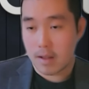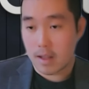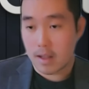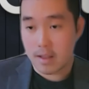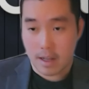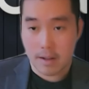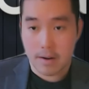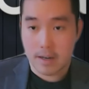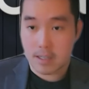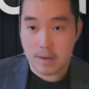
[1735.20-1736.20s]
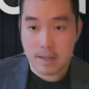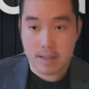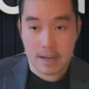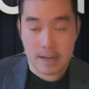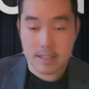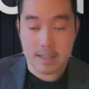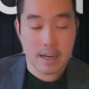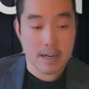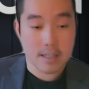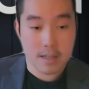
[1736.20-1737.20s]
unlike other industries like
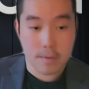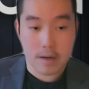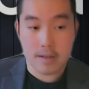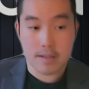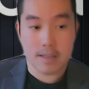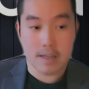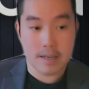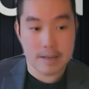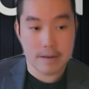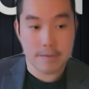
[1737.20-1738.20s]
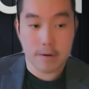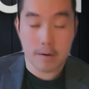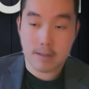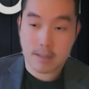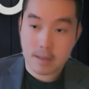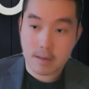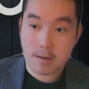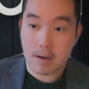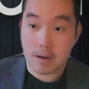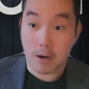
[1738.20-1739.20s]
education, where you see folks
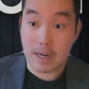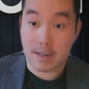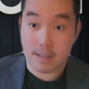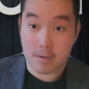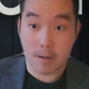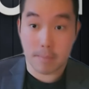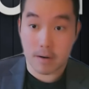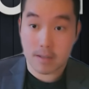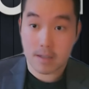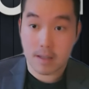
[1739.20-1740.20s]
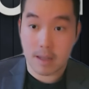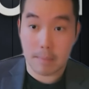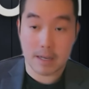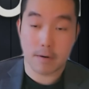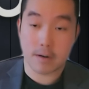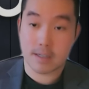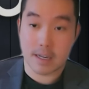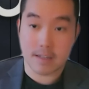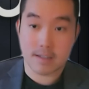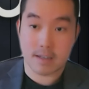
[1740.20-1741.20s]
going back to school in person, that make more
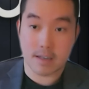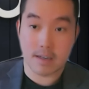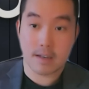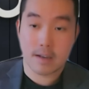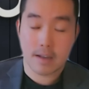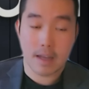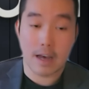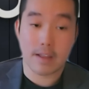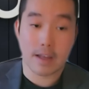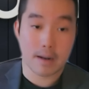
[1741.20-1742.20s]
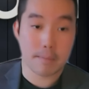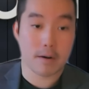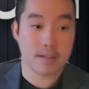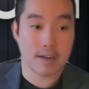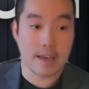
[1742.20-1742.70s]
sense to have that in-person